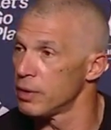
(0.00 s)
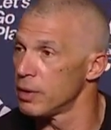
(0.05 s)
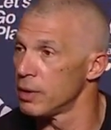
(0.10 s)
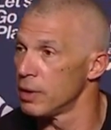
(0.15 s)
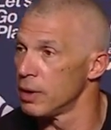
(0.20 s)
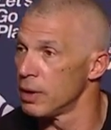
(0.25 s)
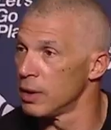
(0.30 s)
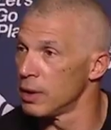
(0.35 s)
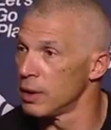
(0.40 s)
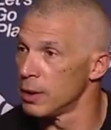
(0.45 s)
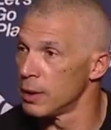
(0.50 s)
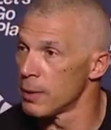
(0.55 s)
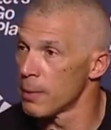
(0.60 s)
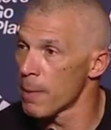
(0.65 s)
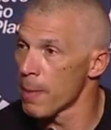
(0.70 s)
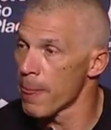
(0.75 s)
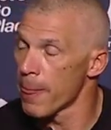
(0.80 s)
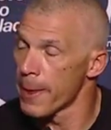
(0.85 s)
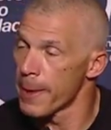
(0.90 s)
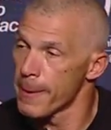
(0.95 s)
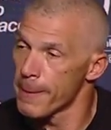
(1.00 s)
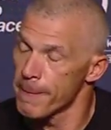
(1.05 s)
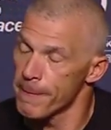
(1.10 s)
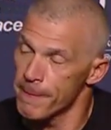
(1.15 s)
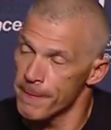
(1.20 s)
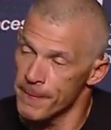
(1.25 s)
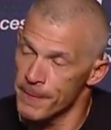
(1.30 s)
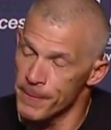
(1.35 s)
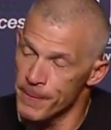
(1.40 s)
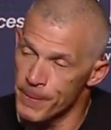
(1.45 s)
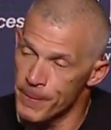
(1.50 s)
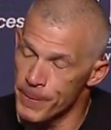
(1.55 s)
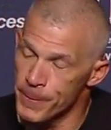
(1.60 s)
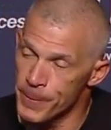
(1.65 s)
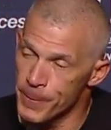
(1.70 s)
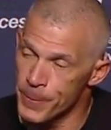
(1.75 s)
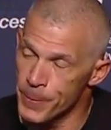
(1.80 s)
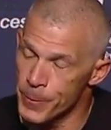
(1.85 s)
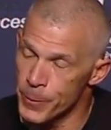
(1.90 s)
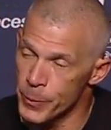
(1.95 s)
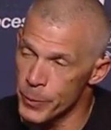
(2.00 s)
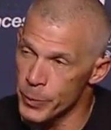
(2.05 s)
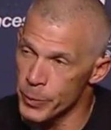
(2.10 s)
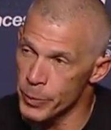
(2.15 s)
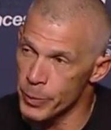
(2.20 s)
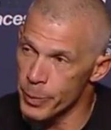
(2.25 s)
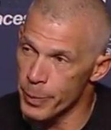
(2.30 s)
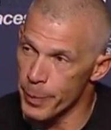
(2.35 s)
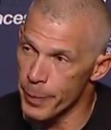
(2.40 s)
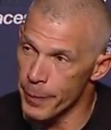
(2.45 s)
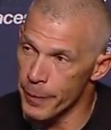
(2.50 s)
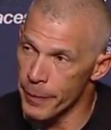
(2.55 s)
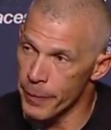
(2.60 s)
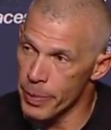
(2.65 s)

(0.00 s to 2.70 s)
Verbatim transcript: Is it pretty remarkable the fact that